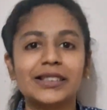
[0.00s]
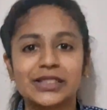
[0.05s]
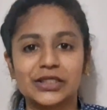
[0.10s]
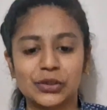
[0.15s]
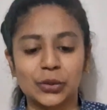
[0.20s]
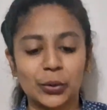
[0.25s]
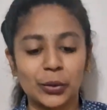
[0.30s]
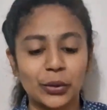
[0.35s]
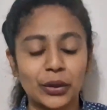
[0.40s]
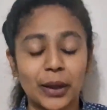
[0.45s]

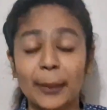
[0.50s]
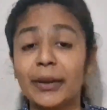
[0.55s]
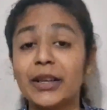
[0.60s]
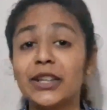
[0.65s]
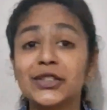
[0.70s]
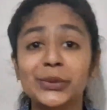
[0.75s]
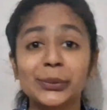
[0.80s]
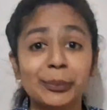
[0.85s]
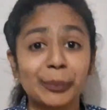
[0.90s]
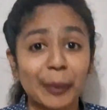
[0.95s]
So coming
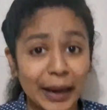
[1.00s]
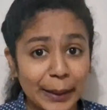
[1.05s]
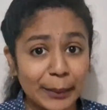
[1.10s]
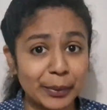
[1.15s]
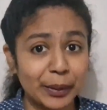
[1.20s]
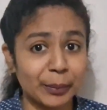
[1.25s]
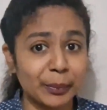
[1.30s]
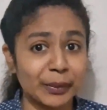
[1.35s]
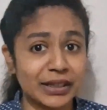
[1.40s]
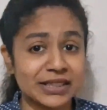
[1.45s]
to my
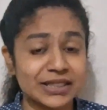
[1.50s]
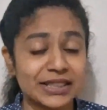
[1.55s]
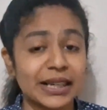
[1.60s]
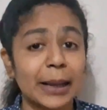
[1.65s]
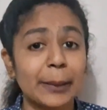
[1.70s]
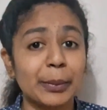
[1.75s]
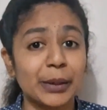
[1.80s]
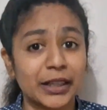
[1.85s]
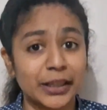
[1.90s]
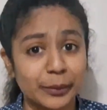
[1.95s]
preparation,
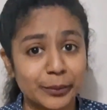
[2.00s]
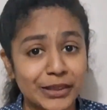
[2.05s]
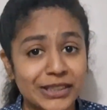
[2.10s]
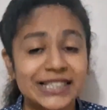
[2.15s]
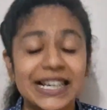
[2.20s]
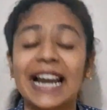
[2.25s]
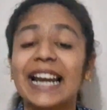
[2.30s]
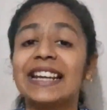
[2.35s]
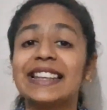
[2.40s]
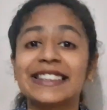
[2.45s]
I pretty much
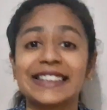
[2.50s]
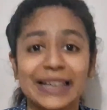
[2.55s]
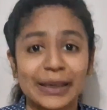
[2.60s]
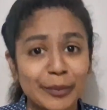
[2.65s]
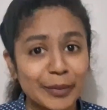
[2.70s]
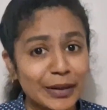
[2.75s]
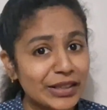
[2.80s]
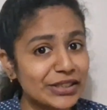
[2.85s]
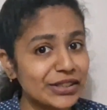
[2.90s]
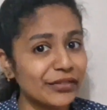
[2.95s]
had 3
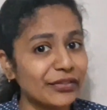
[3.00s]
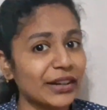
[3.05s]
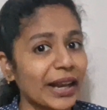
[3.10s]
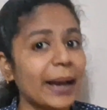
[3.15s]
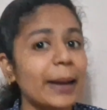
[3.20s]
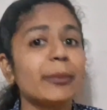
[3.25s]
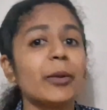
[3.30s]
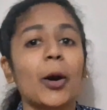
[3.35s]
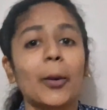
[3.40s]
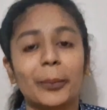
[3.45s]
months of
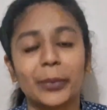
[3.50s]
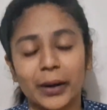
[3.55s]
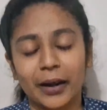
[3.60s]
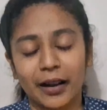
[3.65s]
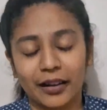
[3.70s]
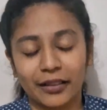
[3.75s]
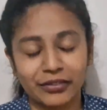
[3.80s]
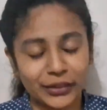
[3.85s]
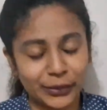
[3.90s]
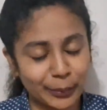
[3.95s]
time
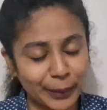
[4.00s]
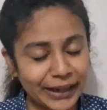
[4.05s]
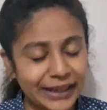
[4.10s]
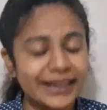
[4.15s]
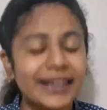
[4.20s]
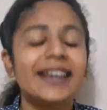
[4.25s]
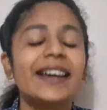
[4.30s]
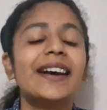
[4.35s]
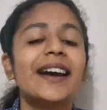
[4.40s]
after my